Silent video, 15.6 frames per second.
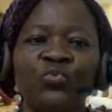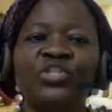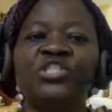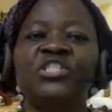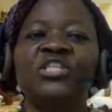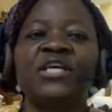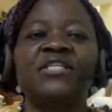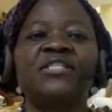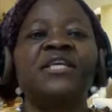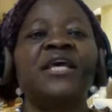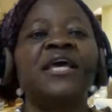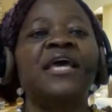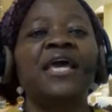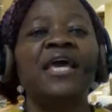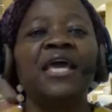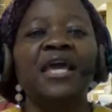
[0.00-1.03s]
says,
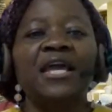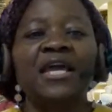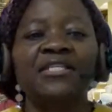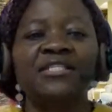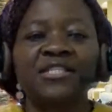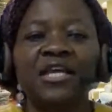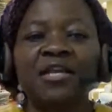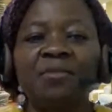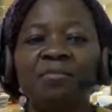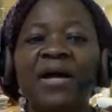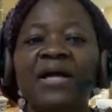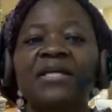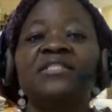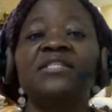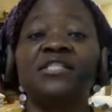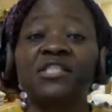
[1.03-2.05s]
a setback
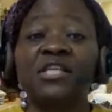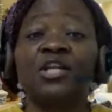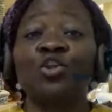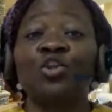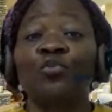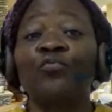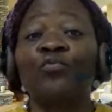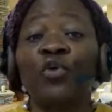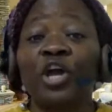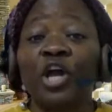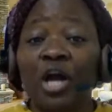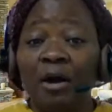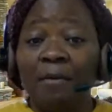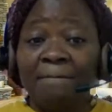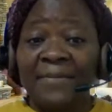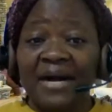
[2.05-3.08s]
is a setup for a
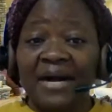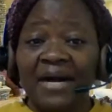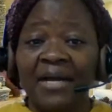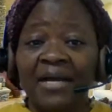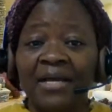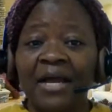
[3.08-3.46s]
comeback.